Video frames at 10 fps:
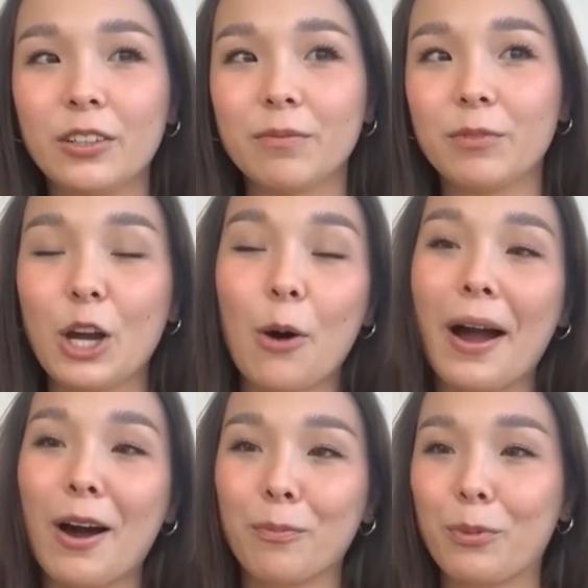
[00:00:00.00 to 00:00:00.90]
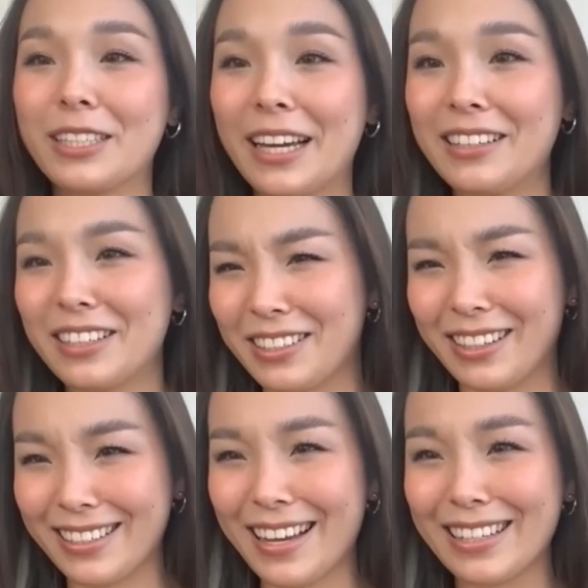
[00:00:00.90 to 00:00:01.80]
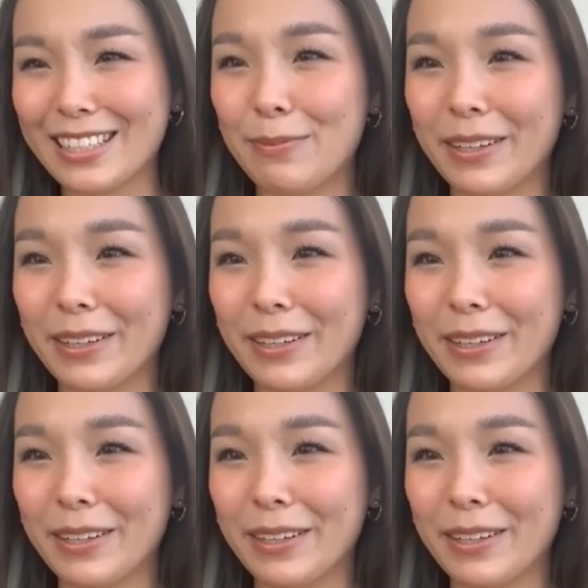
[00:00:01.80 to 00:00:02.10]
go out and pretend doesn't exist,